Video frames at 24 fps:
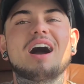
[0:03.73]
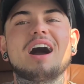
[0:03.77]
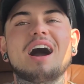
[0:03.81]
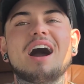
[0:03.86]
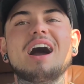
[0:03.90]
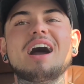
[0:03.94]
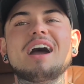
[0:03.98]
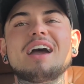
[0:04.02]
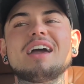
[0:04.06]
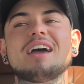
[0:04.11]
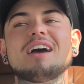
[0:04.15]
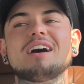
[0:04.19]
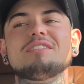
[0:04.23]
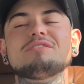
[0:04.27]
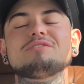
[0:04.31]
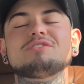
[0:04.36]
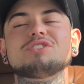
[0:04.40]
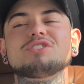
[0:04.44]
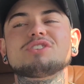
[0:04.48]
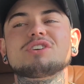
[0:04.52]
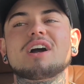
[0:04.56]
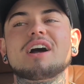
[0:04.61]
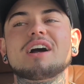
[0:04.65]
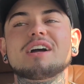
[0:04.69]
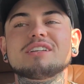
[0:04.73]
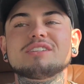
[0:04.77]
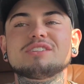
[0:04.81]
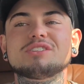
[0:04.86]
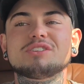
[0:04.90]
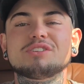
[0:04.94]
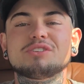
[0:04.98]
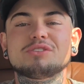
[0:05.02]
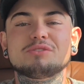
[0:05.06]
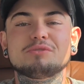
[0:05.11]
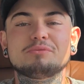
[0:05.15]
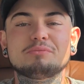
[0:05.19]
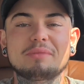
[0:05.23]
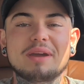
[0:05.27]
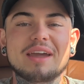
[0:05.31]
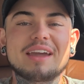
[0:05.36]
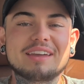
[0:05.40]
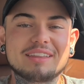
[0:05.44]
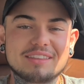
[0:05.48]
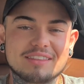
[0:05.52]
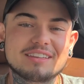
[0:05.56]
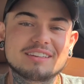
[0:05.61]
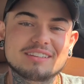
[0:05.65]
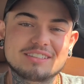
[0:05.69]
I have tried to
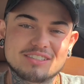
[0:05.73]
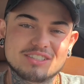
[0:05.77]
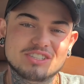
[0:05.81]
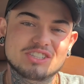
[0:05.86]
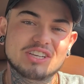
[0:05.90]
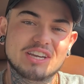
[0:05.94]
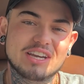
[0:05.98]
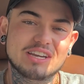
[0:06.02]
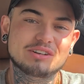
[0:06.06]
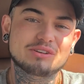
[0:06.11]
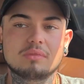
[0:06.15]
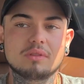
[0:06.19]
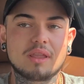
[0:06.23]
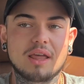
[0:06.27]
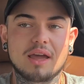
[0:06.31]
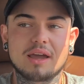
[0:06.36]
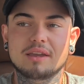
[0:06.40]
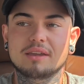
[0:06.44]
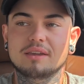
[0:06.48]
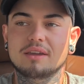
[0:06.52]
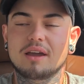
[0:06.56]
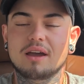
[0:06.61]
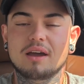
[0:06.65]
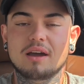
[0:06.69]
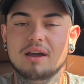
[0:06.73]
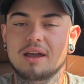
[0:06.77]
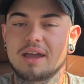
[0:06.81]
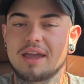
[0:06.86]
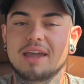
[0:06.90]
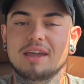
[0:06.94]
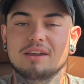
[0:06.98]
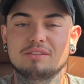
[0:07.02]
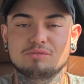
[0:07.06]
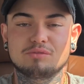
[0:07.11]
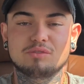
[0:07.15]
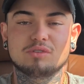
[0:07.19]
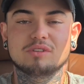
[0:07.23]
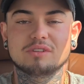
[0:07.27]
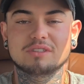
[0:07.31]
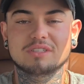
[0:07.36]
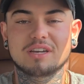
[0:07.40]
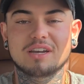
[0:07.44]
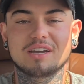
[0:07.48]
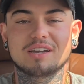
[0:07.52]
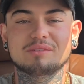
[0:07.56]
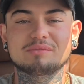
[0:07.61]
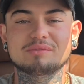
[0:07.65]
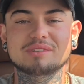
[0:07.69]
make this channel like a handful of
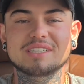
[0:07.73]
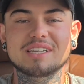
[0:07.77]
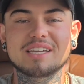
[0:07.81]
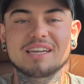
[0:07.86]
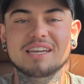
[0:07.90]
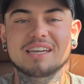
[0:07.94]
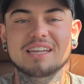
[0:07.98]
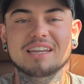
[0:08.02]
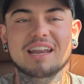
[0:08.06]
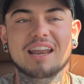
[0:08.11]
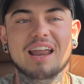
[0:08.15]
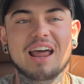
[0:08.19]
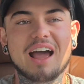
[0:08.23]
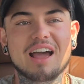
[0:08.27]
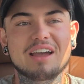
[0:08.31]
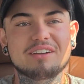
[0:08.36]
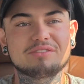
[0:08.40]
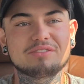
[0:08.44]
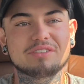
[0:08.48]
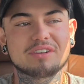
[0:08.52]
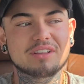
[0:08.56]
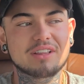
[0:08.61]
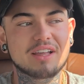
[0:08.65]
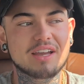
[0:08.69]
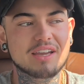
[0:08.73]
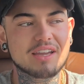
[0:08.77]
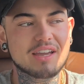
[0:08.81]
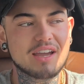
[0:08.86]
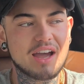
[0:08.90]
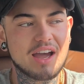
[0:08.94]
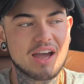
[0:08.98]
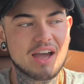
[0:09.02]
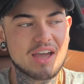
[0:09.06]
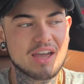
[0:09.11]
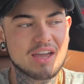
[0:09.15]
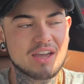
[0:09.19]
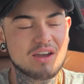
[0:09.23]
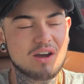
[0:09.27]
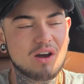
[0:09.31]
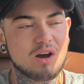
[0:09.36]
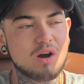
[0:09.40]
times and I feel like I